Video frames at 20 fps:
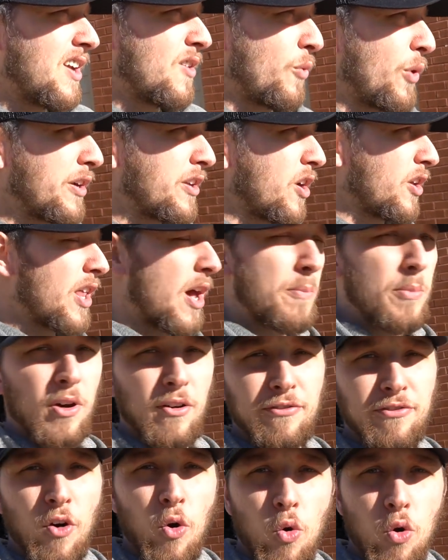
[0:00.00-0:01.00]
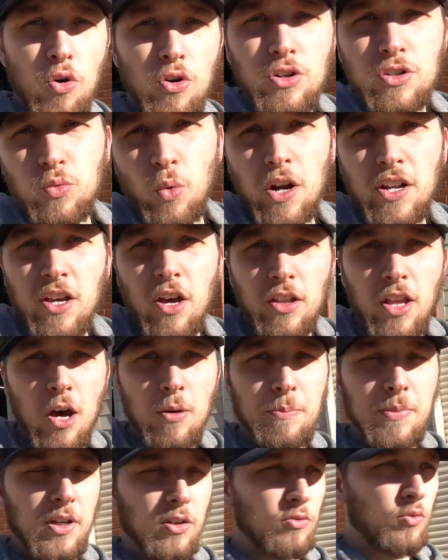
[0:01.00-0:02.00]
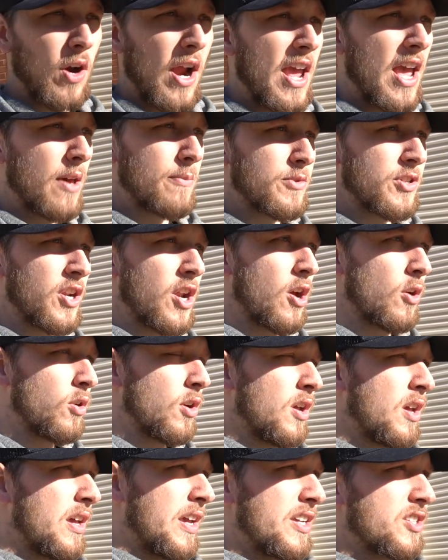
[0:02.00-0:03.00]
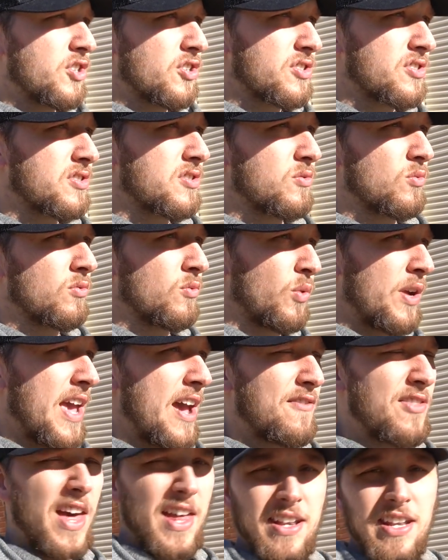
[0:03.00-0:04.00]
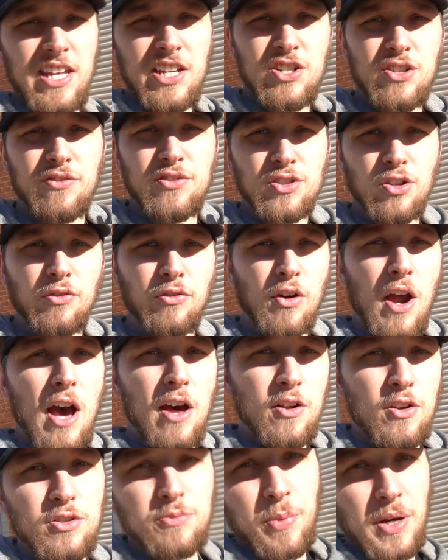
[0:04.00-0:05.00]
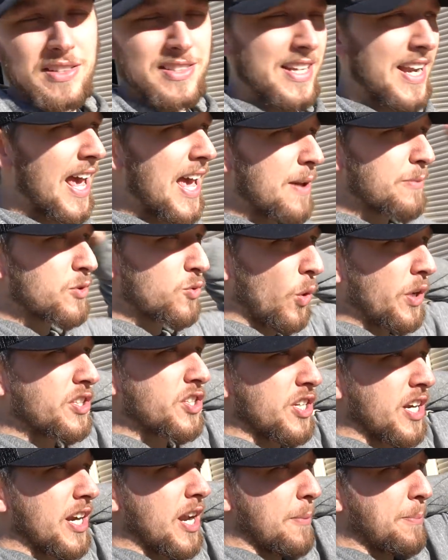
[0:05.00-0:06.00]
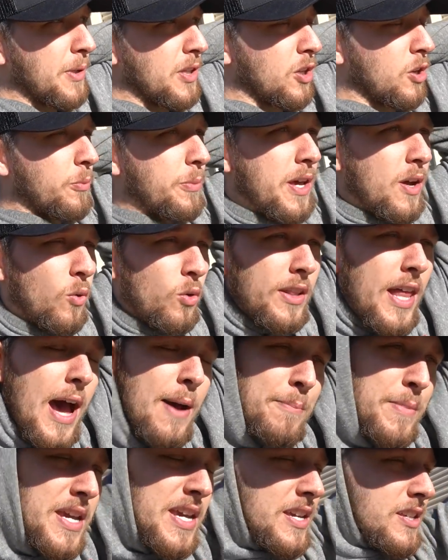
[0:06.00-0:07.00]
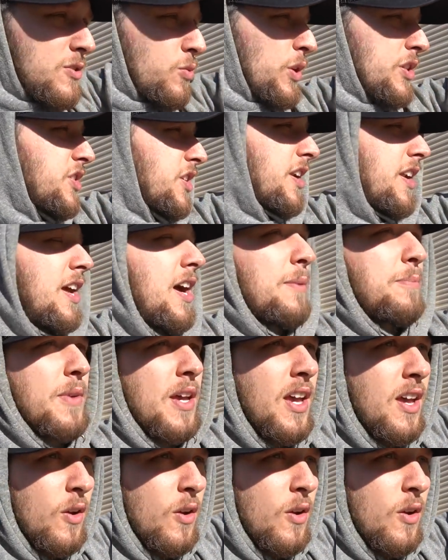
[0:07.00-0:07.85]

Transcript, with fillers: Why do y'all not build Fords? Why do y'all not build Rams? You know, it just we have that niche of Silverados. But today I'm switching it up a little bit. Well, not me switching it up.